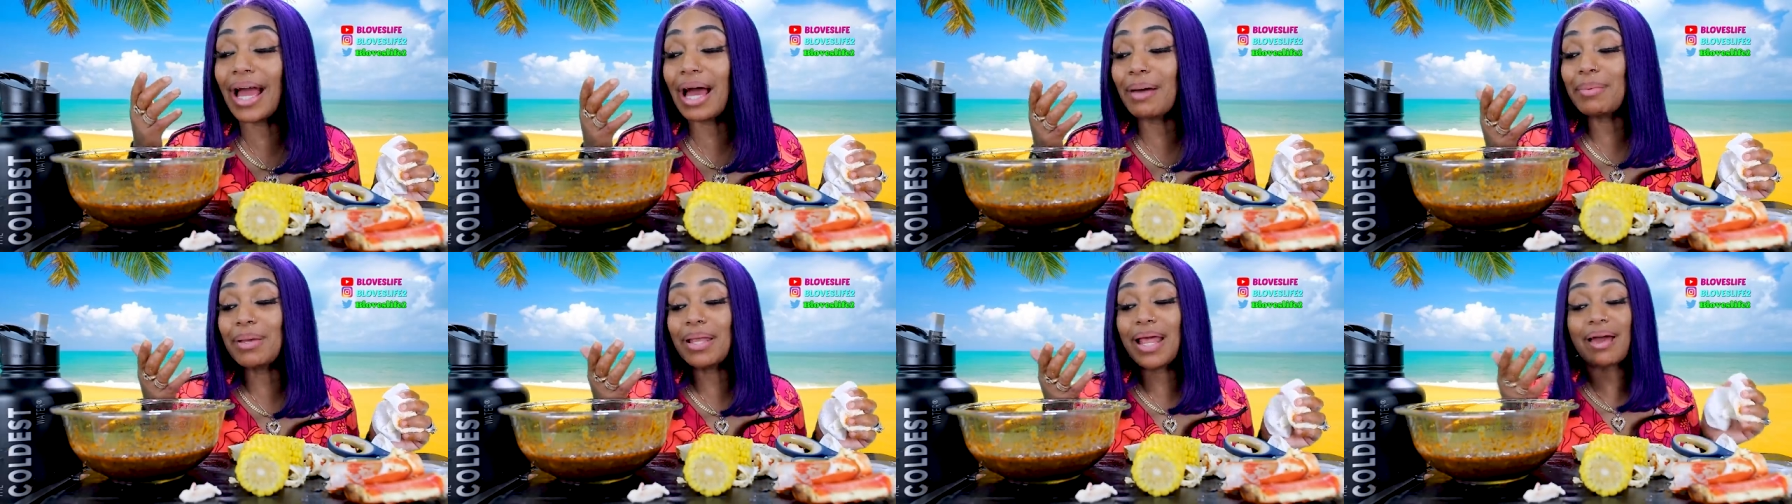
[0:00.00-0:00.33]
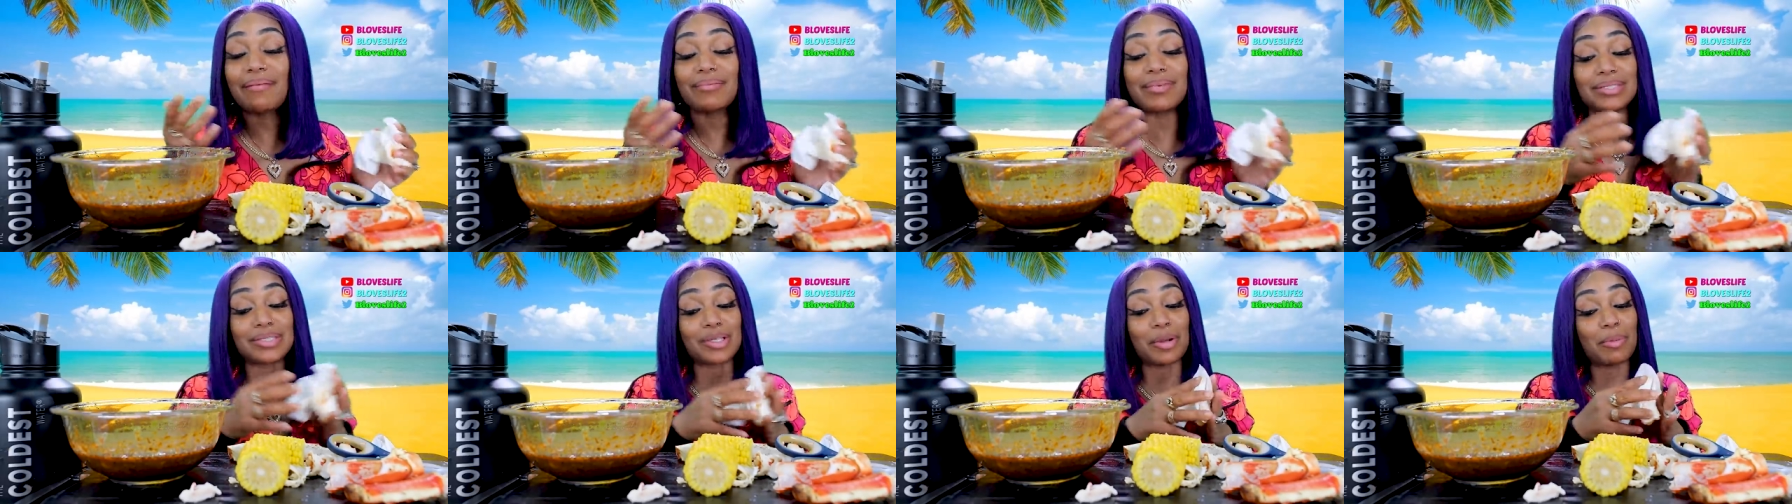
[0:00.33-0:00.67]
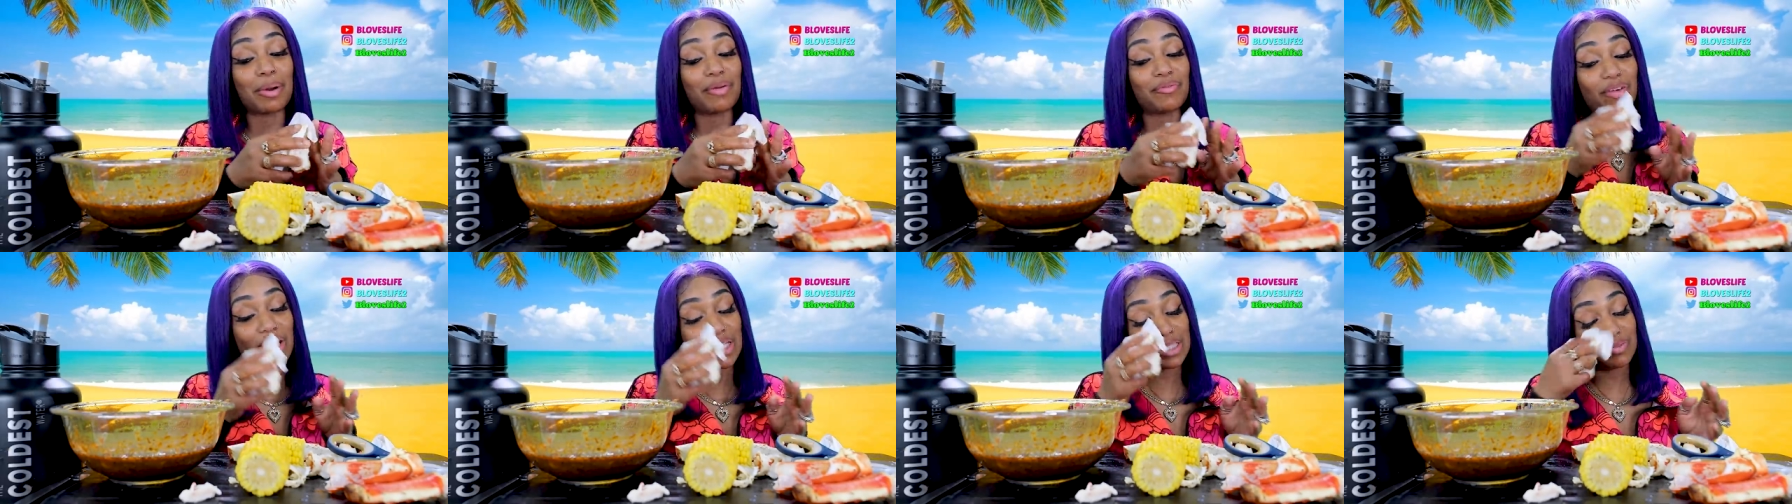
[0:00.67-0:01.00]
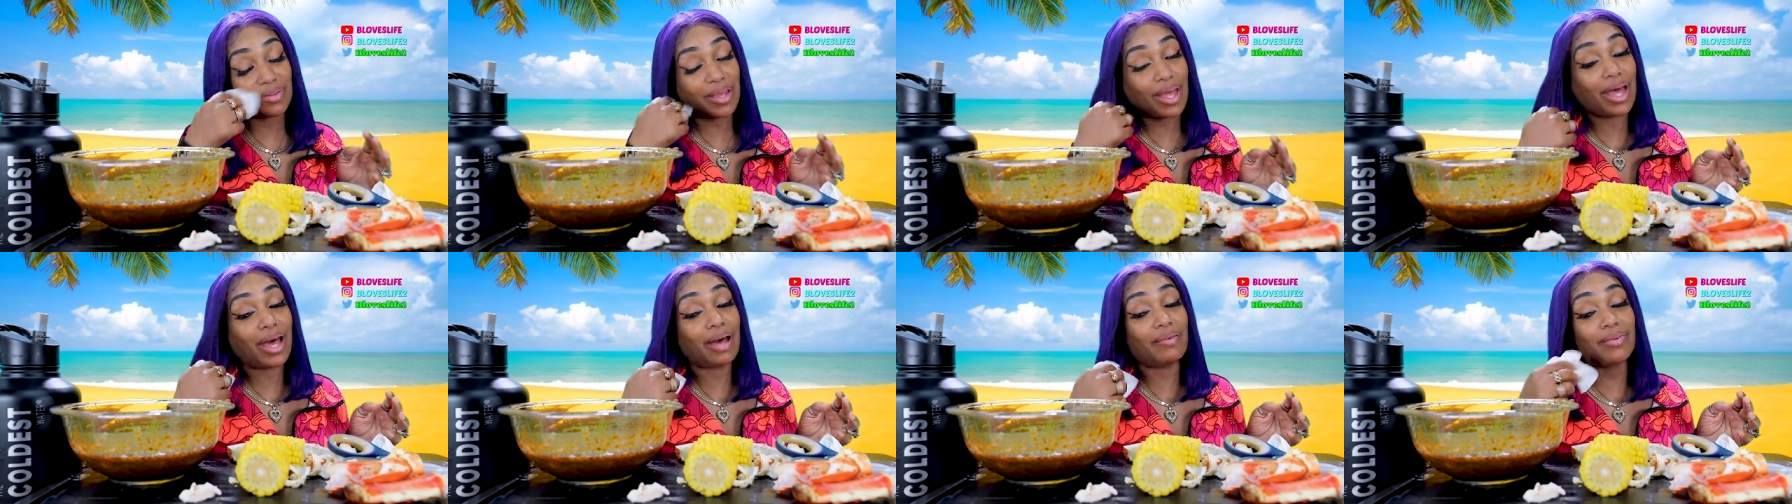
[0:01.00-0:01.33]
I've been having this on my face
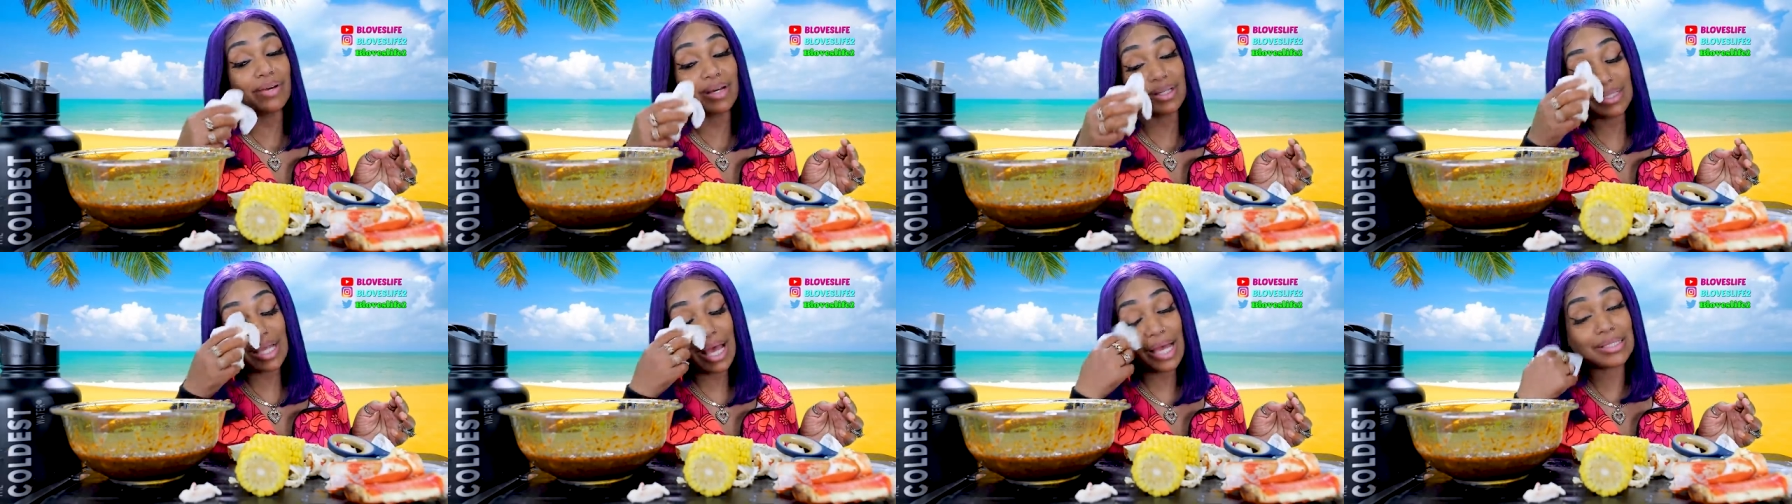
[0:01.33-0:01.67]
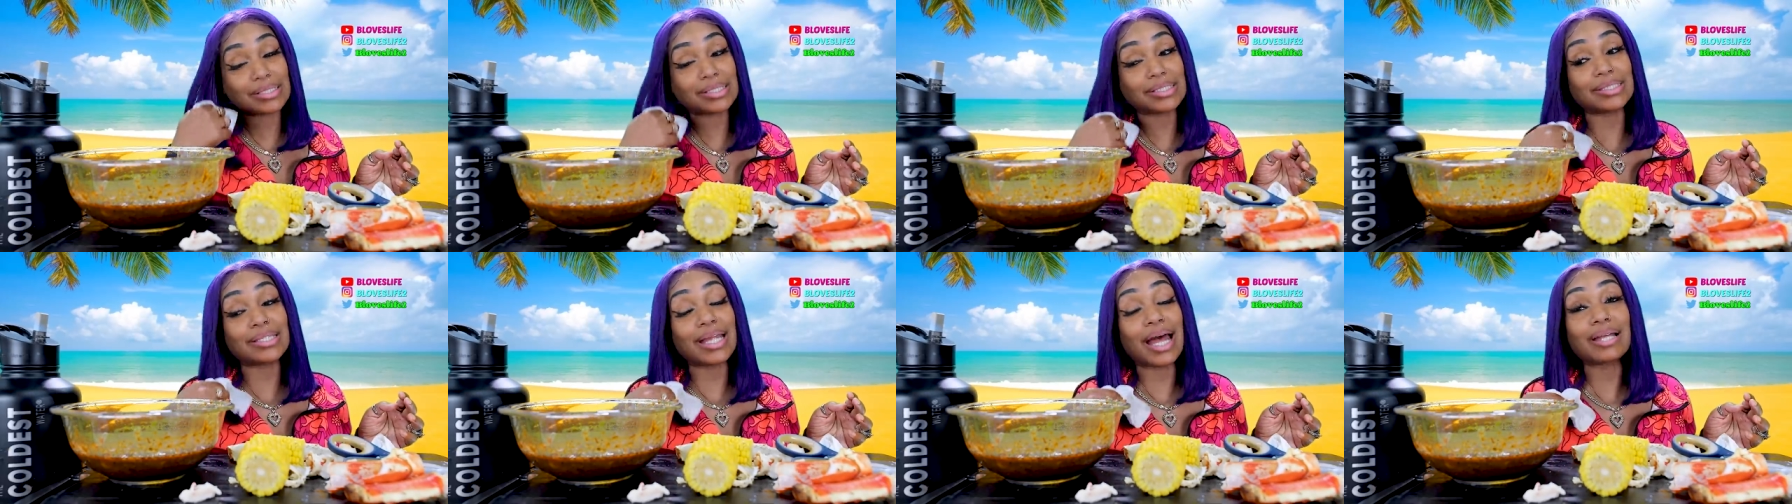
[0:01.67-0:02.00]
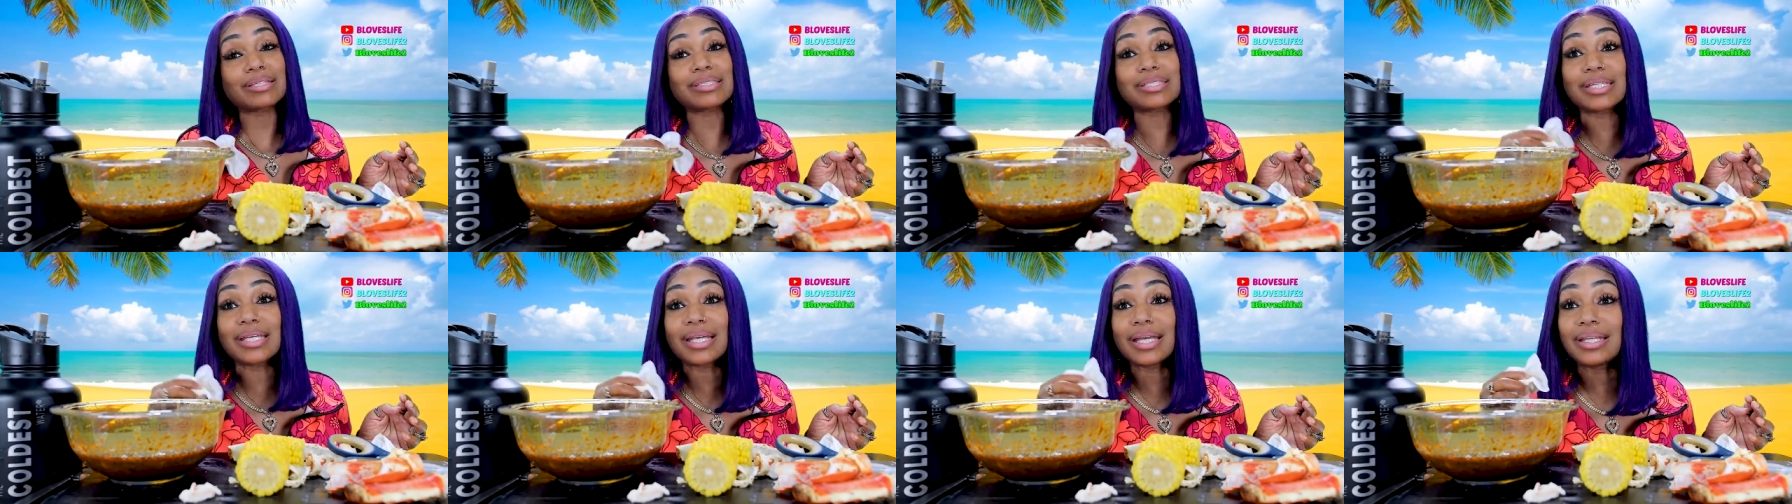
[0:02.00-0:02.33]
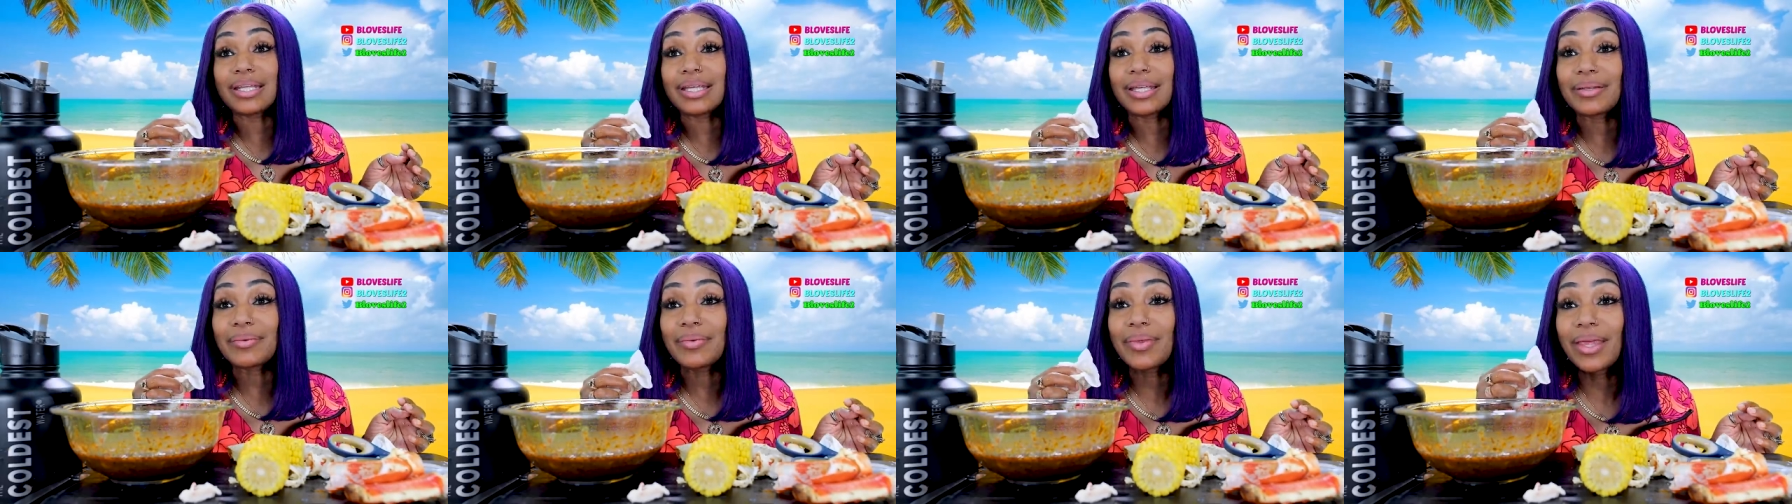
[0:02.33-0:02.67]
forever because I just not seeing
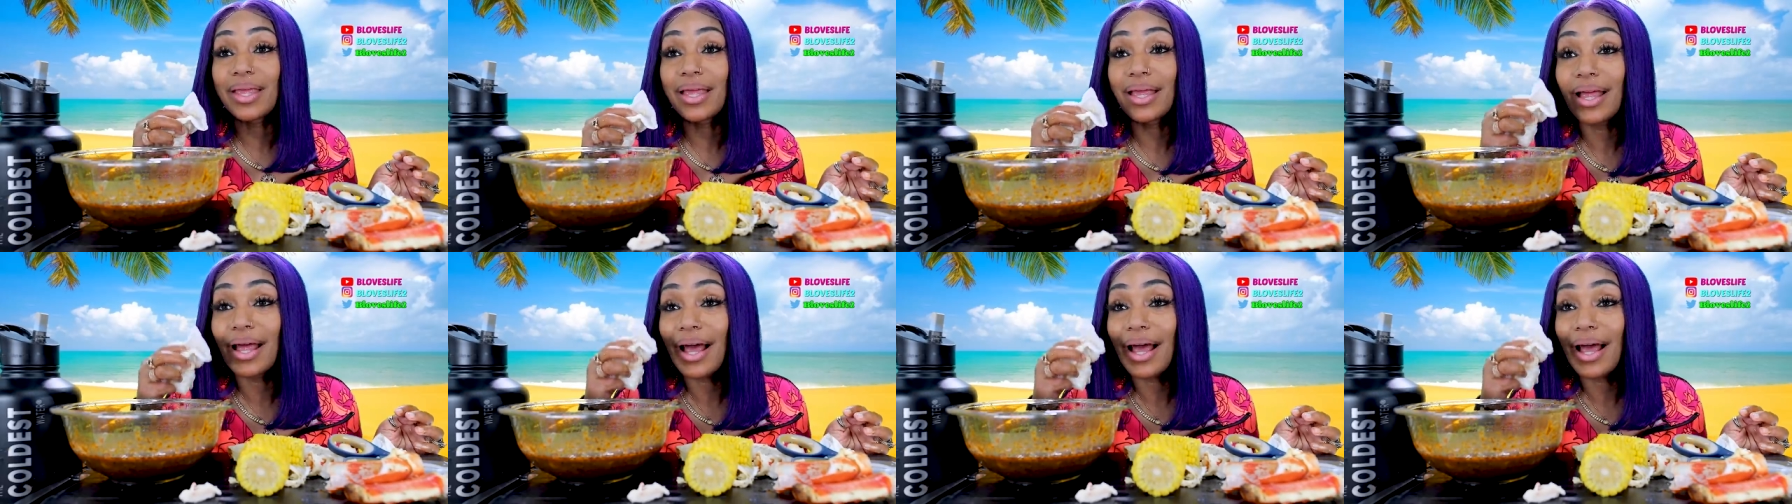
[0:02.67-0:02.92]
it.